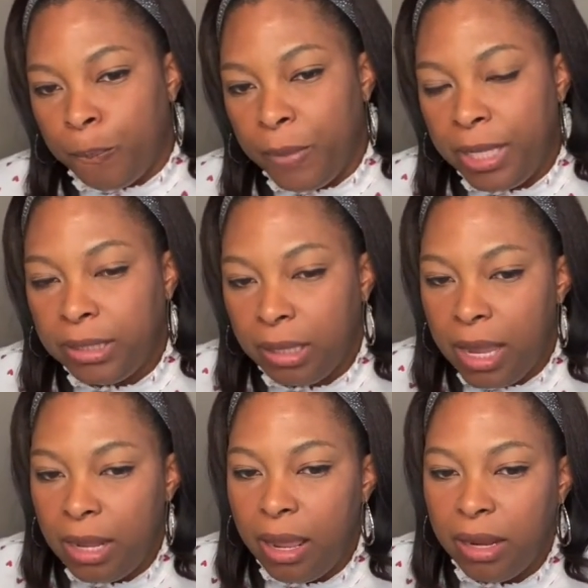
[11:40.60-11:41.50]

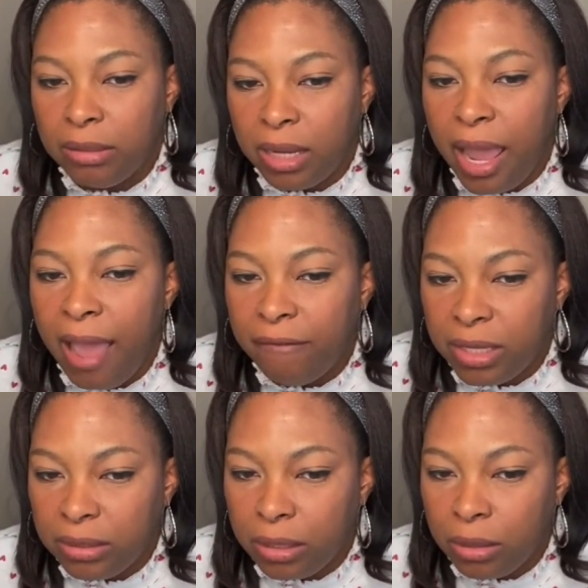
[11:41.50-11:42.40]
It's gonna have
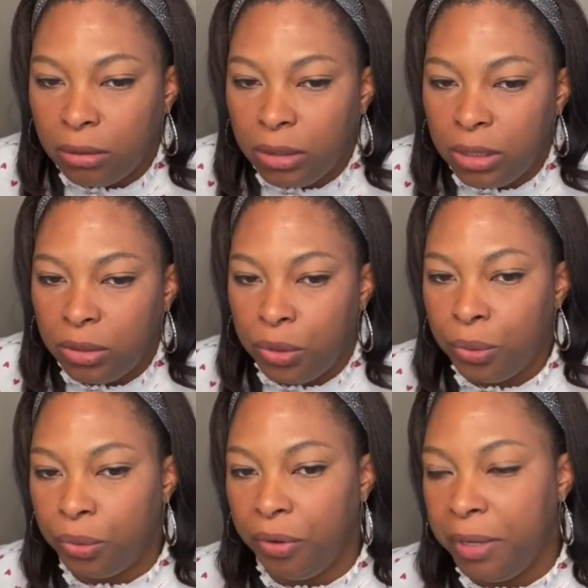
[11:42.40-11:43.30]
these
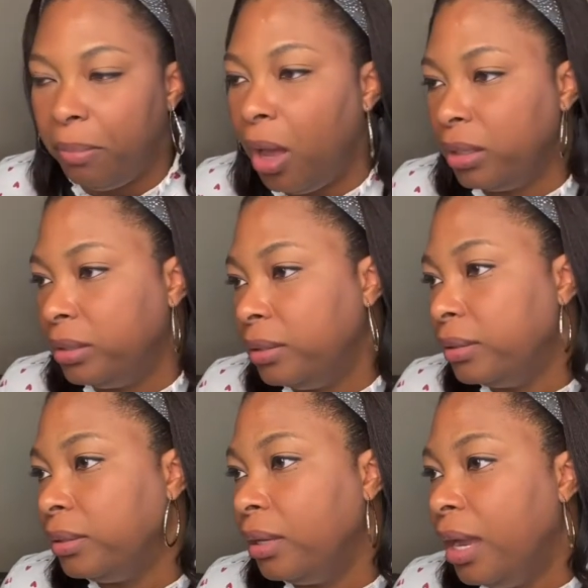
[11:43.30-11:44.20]
two green
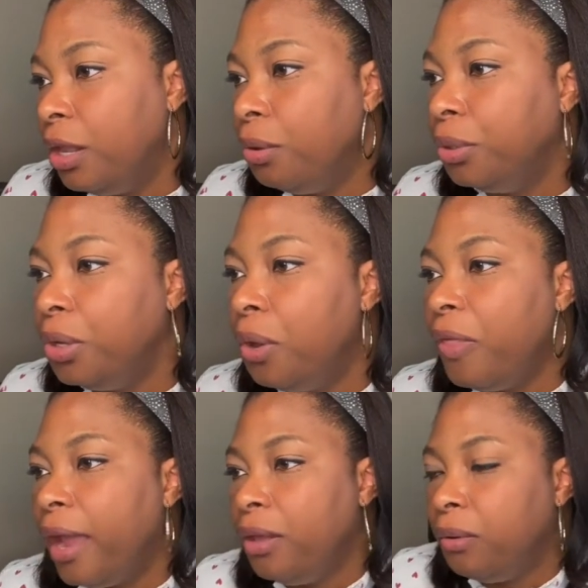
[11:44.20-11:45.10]
boxes, and you'll know
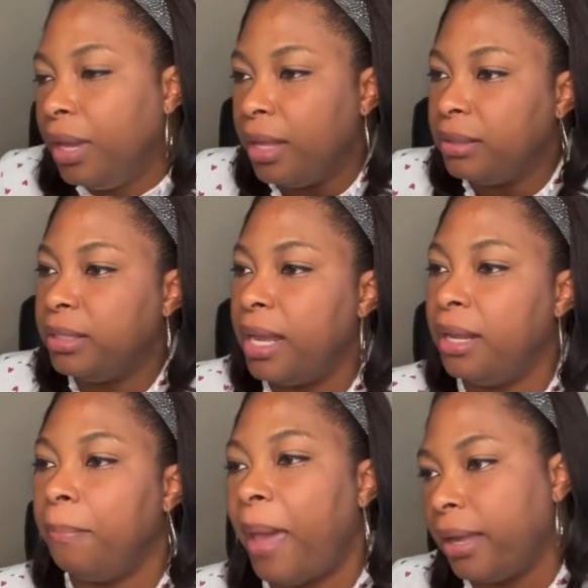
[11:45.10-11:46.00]
that you can send
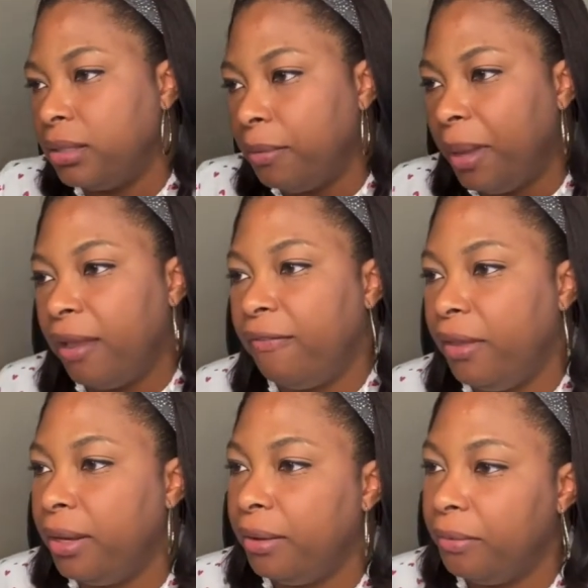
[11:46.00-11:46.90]
it back to the bank
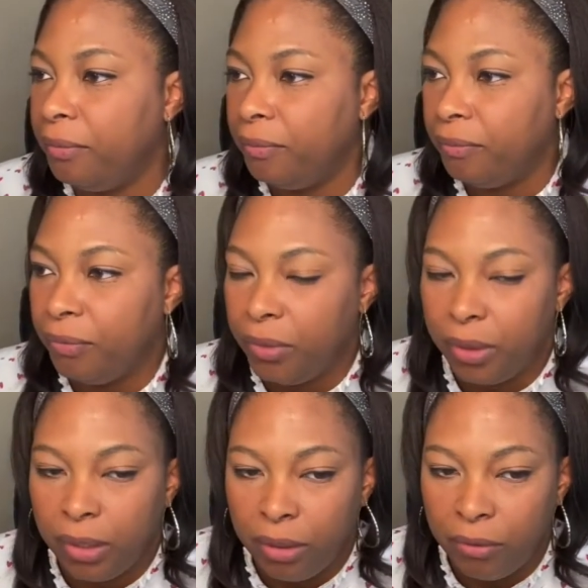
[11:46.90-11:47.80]
feed.
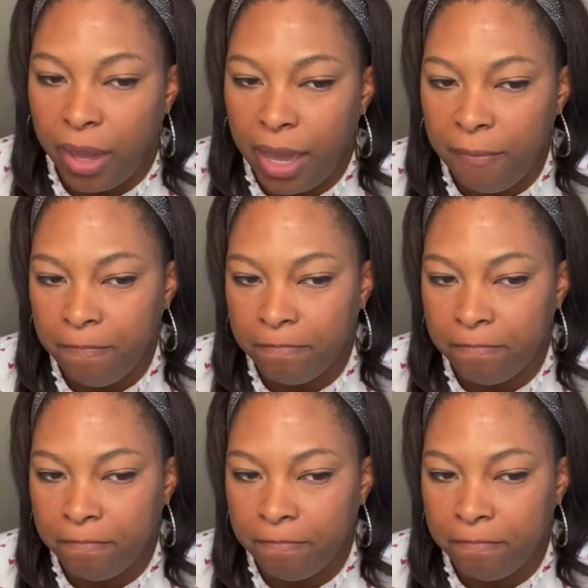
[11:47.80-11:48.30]
Okay.